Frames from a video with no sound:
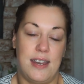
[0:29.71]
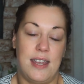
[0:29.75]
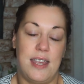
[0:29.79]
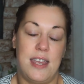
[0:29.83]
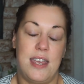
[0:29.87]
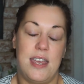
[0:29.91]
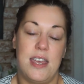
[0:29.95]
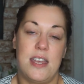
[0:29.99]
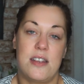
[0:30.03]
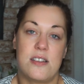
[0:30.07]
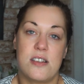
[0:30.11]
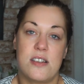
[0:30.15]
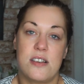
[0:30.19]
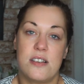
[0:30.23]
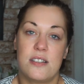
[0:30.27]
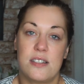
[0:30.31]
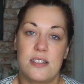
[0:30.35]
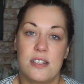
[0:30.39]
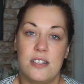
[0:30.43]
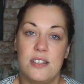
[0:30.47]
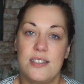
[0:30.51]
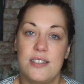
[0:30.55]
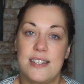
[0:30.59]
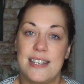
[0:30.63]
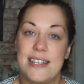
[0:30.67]
he
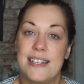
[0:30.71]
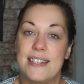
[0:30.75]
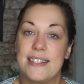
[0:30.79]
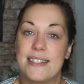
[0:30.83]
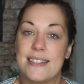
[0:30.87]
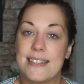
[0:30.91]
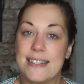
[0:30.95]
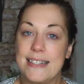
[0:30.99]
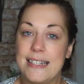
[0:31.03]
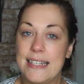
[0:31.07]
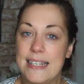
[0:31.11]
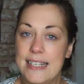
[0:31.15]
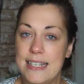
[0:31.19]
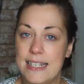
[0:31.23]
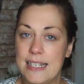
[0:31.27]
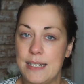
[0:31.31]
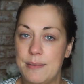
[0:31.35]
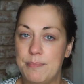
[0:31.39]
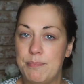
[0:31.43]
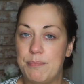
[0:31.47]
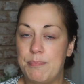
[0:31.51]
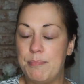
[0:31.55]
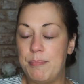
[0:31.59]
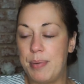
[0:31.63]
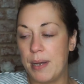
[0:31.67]
doesn't
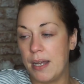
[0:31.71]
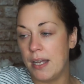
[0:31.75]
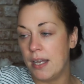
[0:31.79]
sleep,